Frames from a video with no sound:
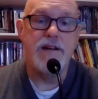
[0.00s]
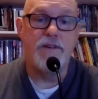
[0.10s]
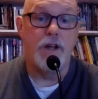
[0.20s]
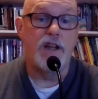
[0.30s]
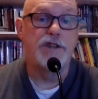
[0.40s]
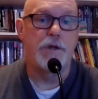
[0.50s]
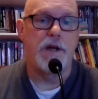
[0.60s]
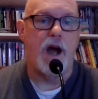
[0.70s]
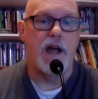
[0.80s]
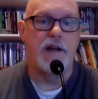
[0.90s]
of a luxury
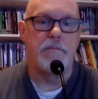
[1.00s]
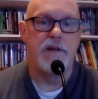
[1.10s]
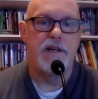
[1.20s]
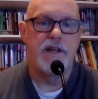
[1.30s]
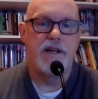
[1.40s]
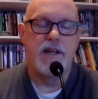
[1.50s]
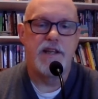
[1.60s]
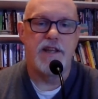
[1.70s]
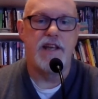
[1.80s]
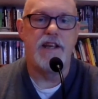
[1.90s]
item
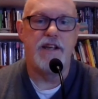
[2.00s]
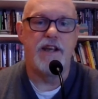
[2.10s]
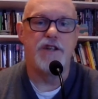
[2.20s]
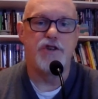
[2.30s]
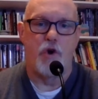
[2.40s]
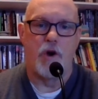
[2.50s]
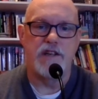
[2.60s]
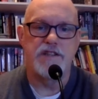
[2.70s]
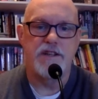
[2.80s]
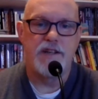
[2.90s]
that he enjoys.